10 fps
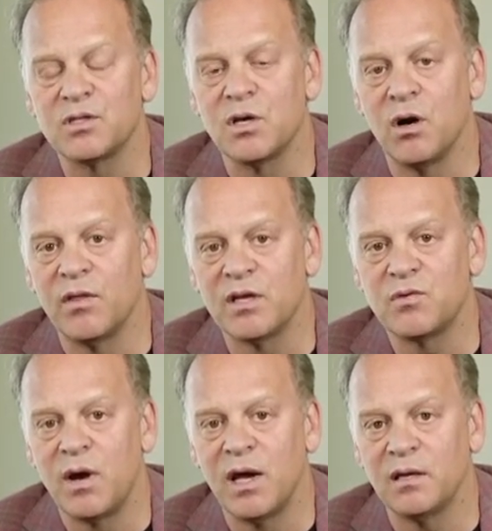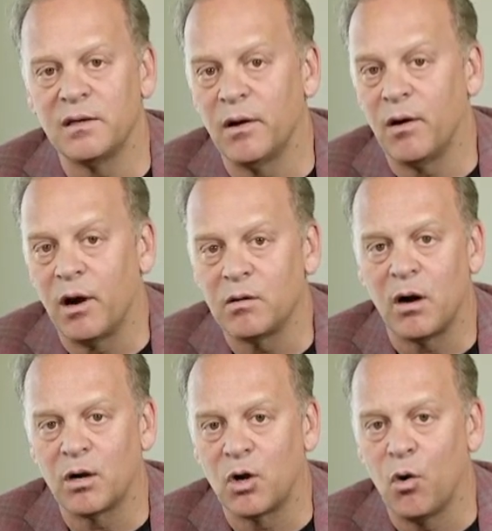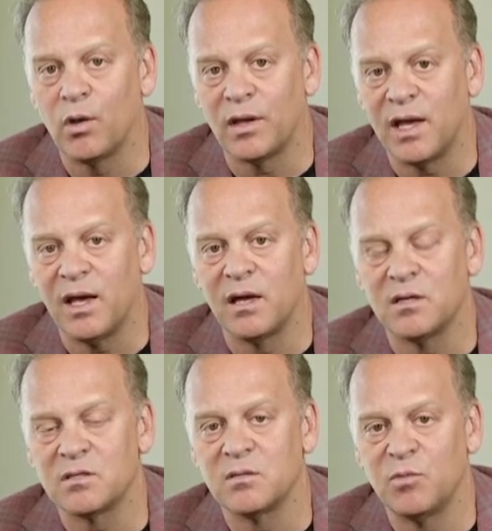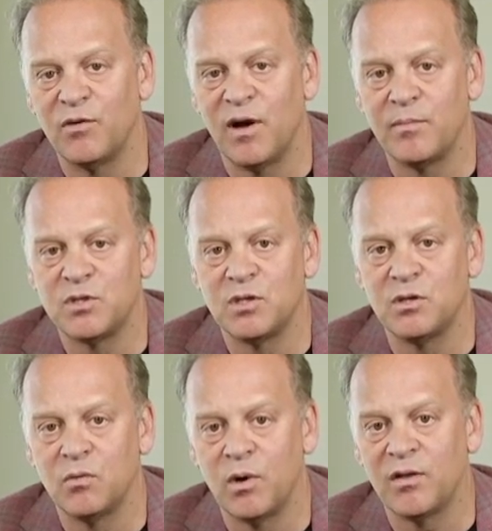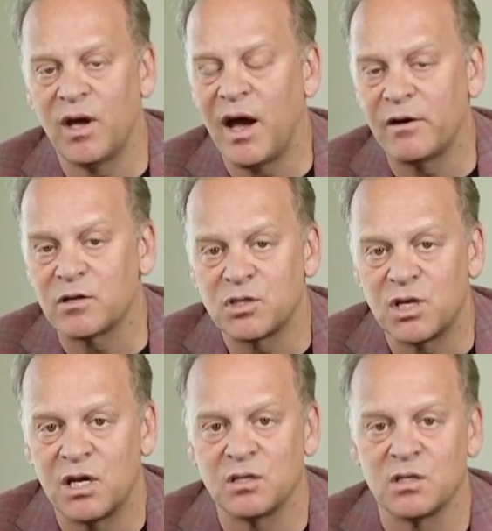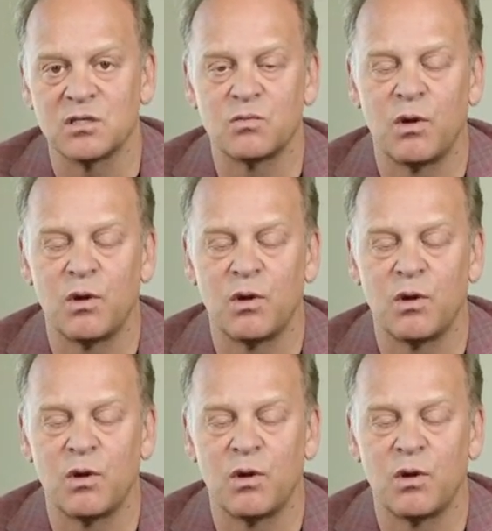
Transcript: So that's right. You know, our goal again is to move up to one of the higher exchanges,